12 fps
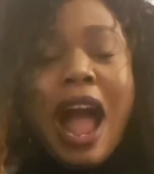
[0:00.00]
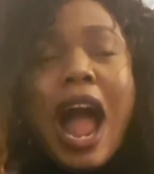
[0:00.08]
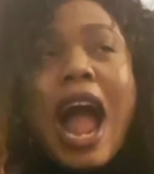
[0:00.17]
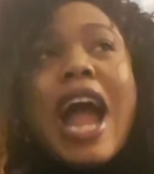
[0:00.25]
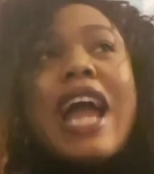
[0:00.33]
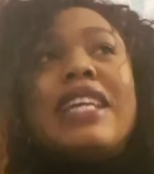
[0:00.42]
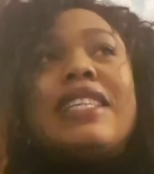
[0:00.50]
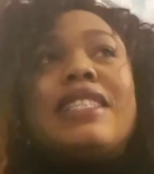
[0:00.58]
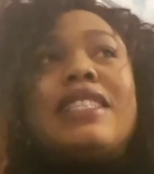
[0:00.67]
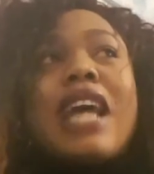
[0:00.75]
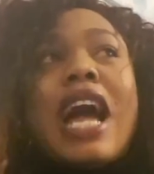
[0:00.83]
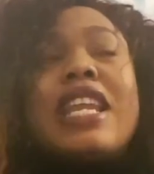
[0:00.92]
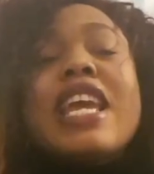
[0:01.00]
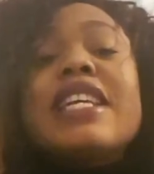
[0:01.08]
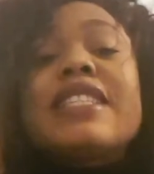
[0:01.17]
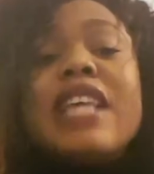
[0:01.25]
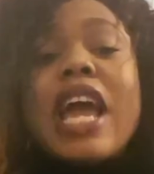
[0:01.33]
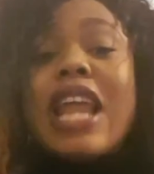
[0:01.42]
And he
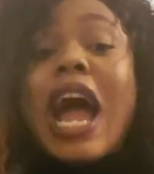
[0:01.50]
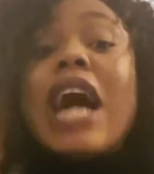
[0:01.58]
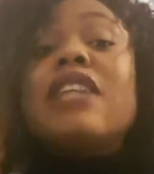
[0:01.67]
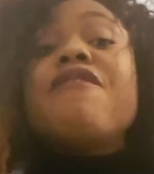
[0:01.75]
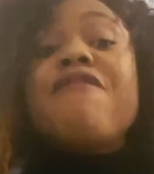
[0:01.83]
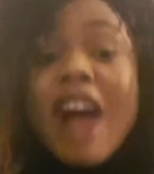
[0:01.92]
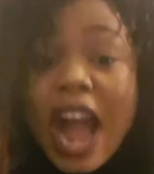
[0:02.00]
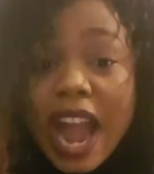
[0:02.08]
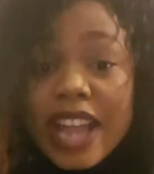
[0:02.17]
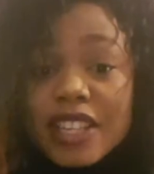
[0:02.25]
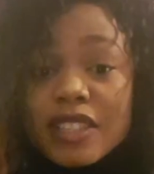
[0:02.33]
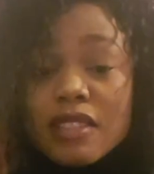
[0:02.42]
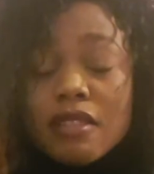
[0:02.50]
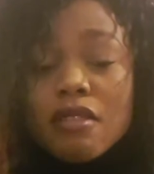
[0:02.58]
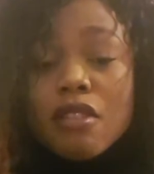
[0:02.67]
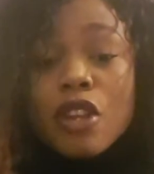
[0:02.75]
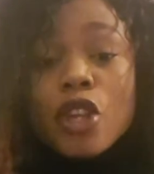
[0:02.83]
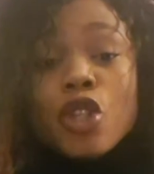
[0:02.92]
said, I advise
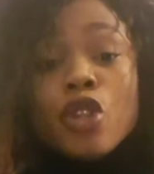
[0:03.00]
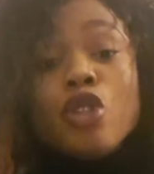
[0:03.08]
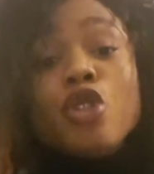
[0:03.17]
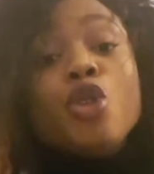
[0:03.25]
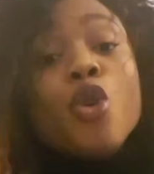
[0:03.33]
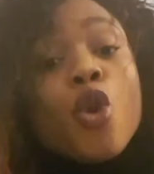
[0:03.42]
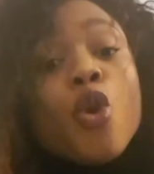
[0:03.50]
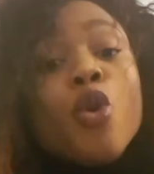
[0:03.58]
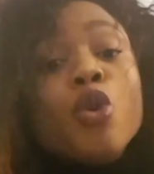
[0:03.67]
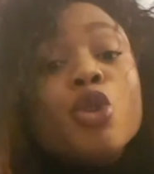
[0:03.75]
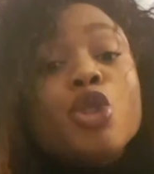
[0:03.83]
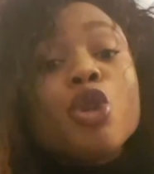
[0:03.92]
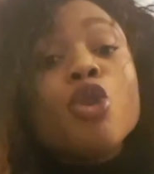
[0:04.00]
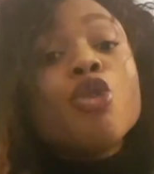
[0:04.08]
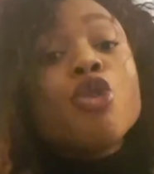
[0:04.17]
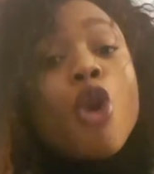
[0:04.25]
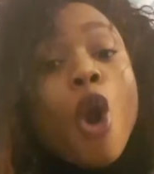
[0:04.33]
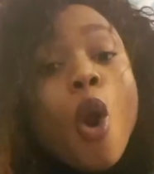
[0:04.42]
you could
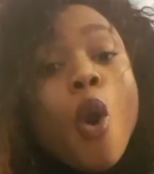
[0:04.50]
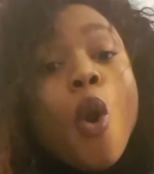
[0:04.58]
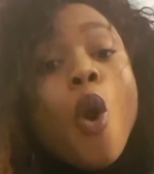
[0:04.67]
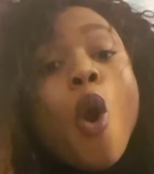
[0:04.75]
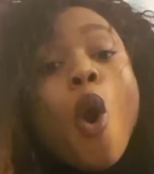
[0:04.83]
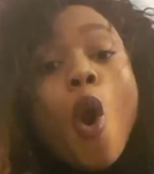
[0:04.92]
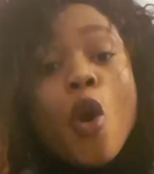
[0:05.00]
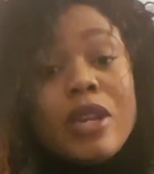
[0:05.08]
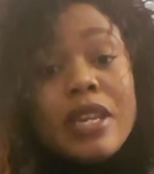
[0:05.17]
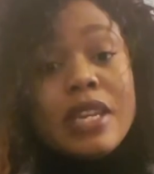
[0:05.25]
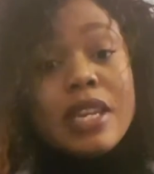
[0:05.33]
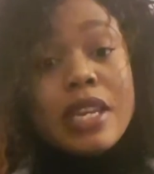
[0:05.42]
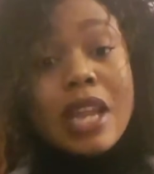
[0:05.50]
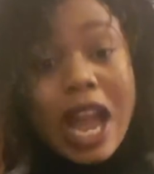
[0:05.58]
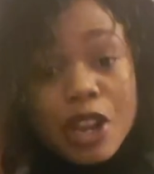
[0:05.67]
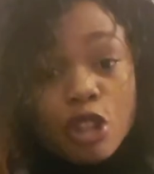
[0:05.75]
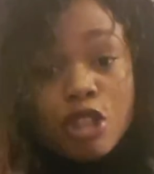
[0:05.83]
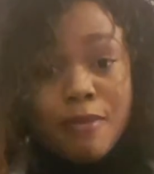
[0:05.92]
go on
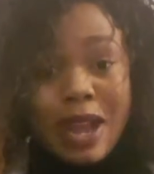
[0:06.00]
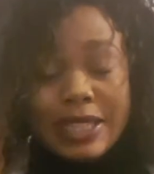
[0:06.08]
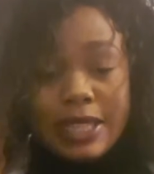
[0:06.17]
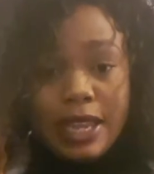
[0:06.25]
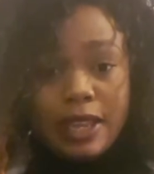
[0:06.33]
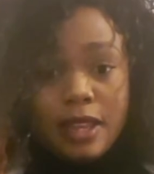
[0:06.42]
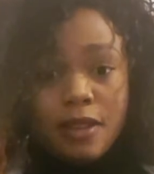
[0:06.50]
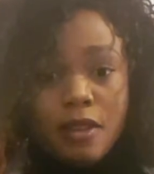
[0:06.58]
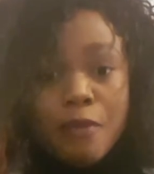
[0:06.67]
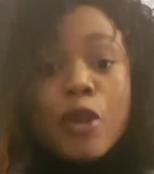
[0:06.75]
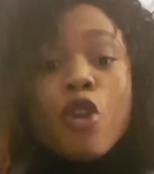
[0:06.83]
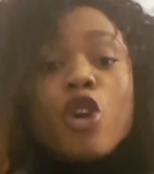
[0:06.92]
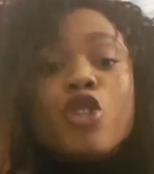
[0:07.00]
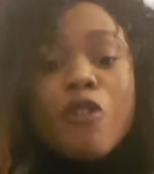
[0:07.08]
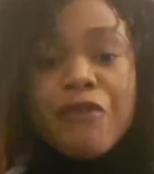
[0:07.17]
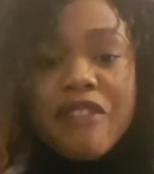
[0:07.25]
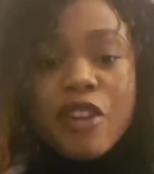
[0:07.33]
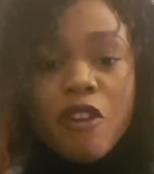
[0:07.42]
an automatic because you're
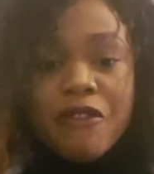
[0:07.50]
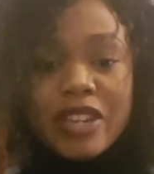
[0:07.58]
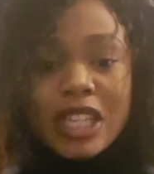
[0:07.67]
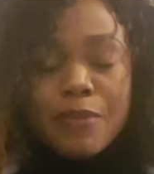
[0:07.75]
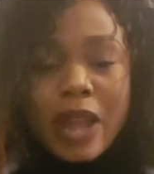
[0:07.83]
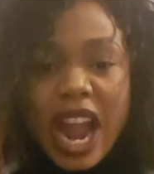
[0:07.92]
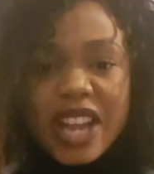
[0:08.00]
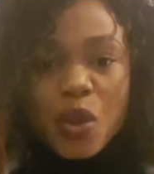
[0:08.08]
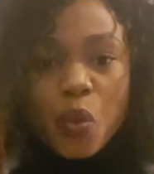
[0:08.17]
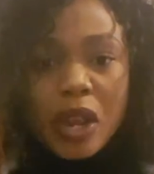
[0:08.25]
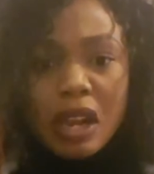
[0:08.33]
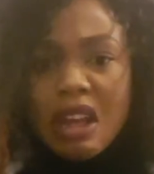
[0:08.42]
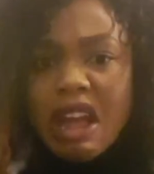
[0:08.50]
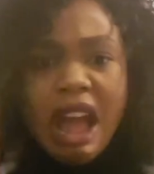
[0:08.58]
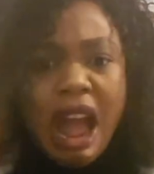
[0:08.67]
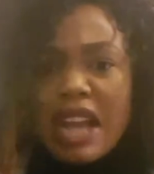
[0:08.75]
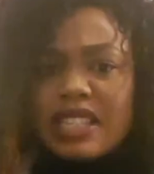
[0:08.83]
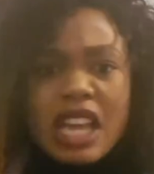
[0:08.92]
very confident behind the wheel.
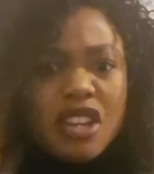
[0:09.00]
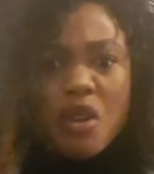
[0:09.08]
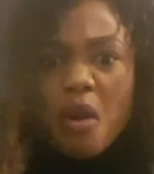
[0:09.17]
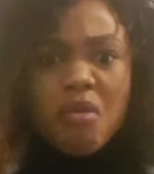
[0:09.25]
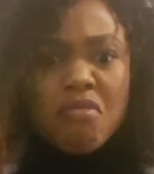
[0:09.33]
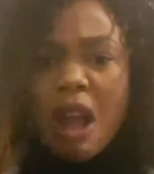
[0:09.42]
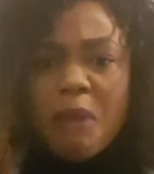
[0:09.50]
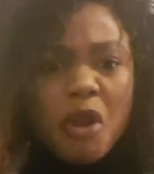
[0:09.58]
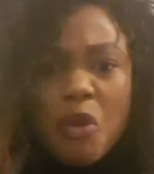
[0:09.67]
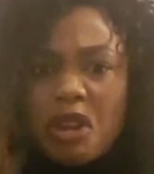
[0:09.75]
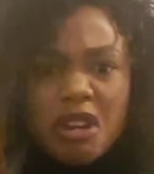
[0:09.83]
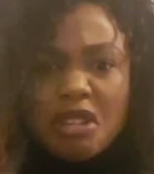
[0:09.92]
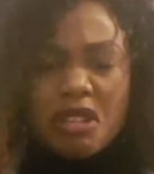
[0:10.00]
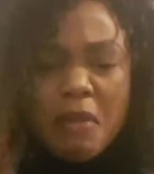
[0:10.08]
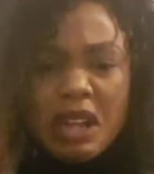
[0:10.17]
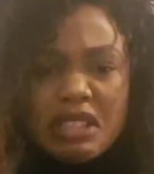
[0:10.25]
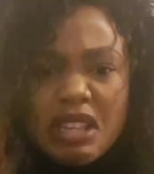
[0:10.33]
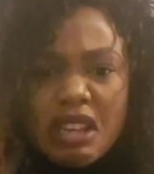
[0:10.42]
I said, no, I'm not going on
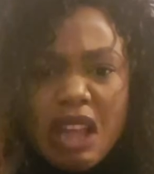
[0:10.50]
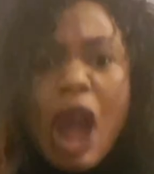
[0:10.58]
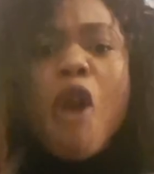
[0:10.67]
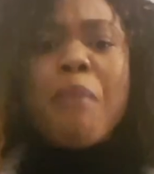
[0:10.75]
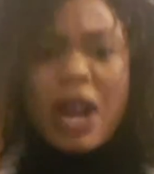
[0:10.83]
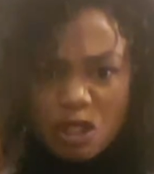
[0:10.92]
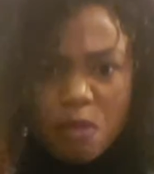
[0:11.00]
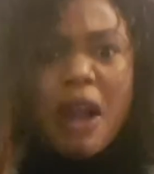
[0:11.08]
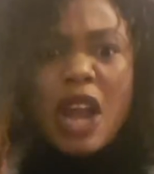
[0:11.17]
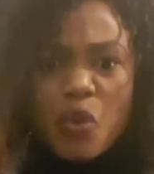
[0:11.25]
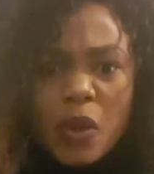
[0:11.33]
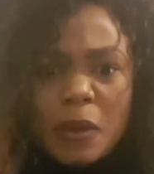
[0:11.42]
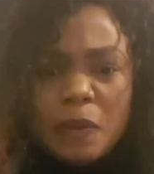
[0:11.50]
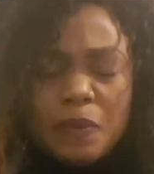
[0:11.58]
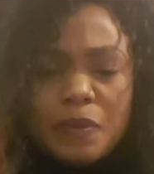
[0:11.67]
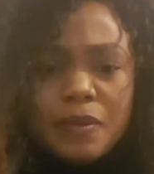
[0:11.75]
automatic. I'll pass on manual.